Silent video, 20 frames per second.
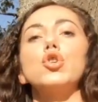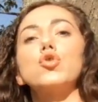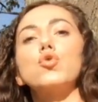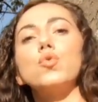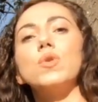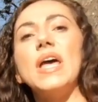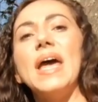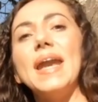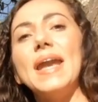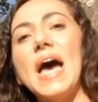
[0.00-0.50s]

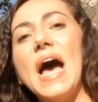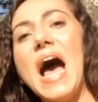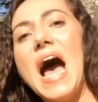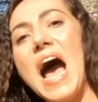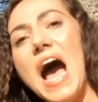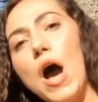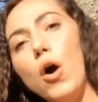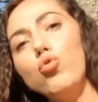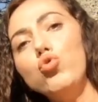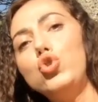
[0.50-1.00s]
So then,
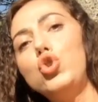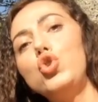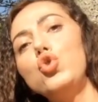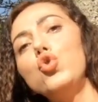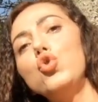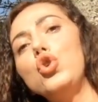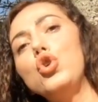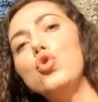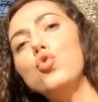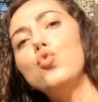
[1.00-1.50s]
how
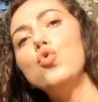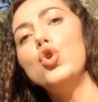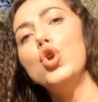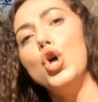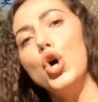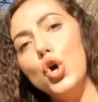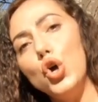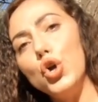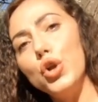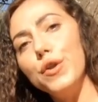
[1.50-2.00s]
do you
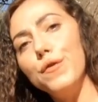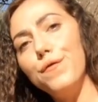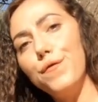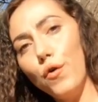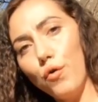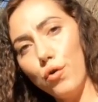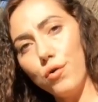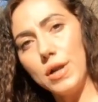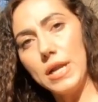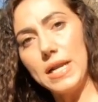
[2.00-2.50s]
learn
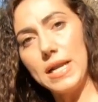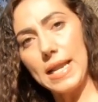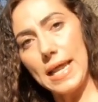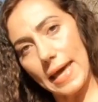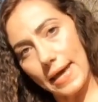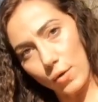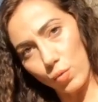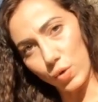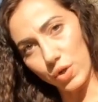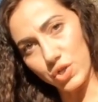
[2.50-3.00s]
foreign
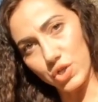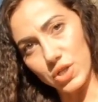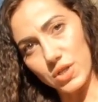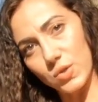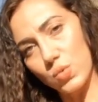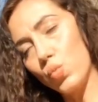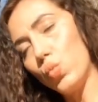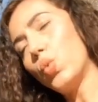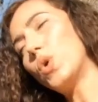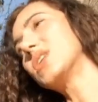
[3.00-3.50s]

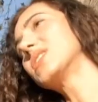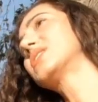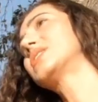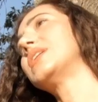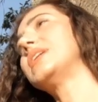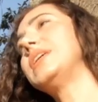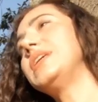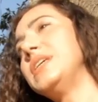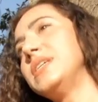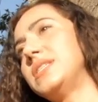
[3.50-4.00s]
languages? What's
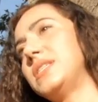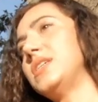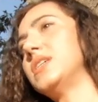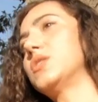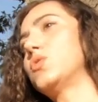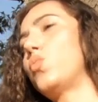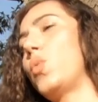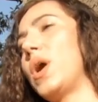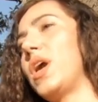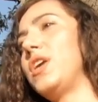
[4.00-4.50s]
the
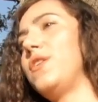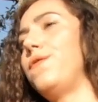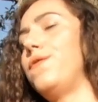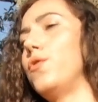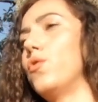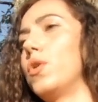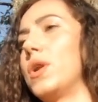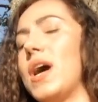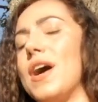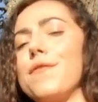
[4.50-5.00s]
easiest way
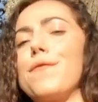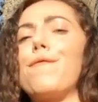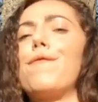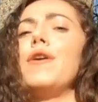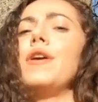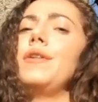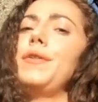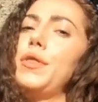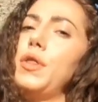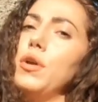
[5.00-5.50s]
if you're not
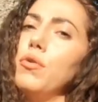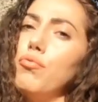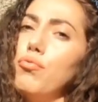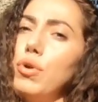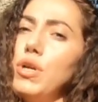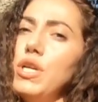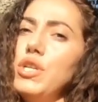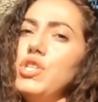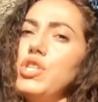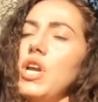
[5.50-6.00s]
filthy
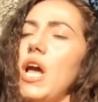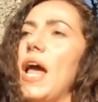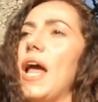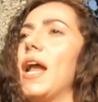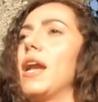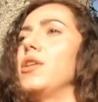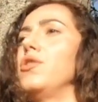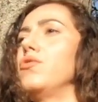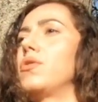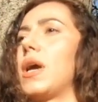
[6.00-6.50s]
rich
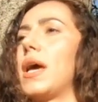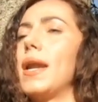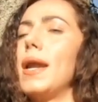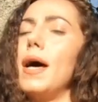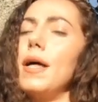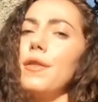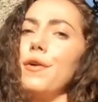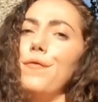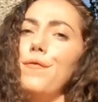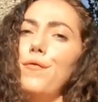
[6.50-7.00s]
and you
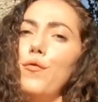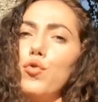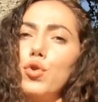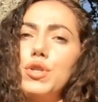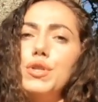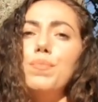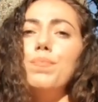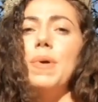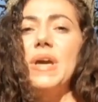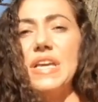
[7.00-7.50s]
cannot
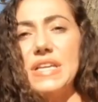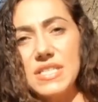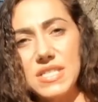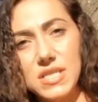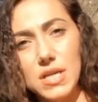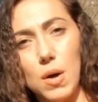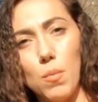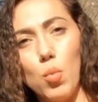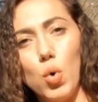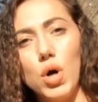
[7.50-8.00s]
afford to pay
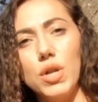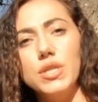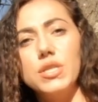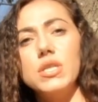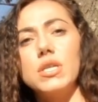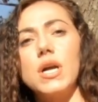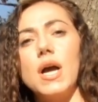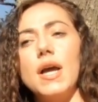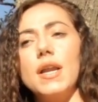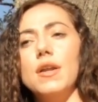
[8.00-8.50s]
someone
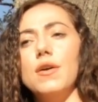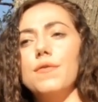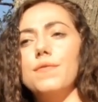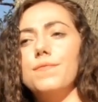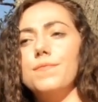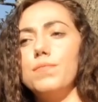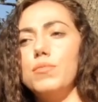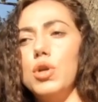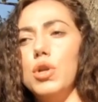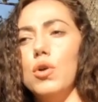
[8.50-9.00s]
to kind of,
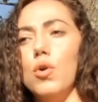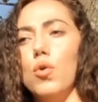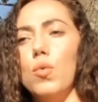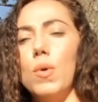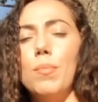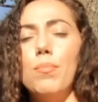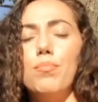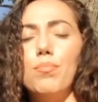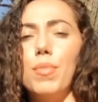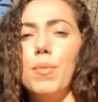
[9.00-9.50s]

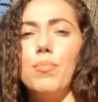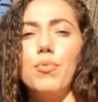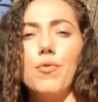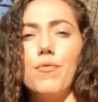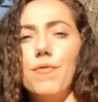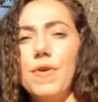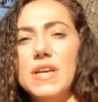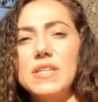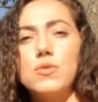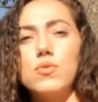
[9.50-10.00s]

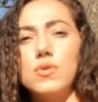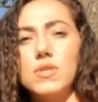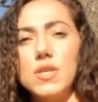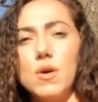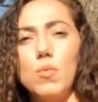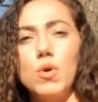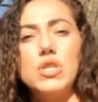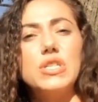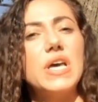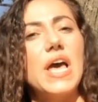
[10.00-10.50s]
professor or
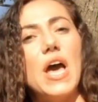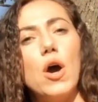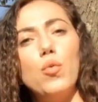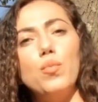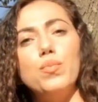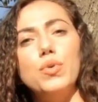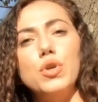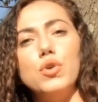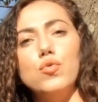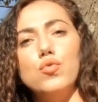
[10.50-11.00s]
someone to
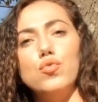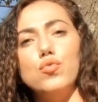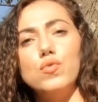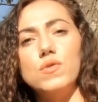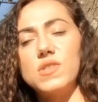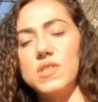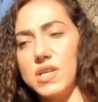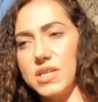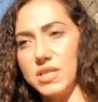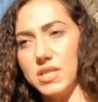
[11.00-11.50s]
help you
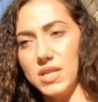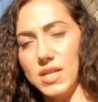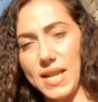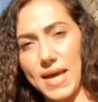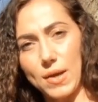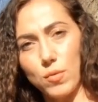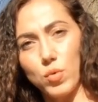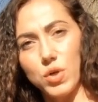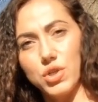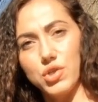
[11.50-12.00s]
study a
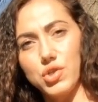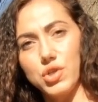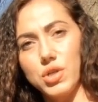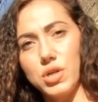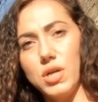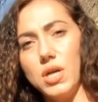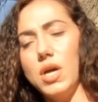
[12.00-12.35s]
language?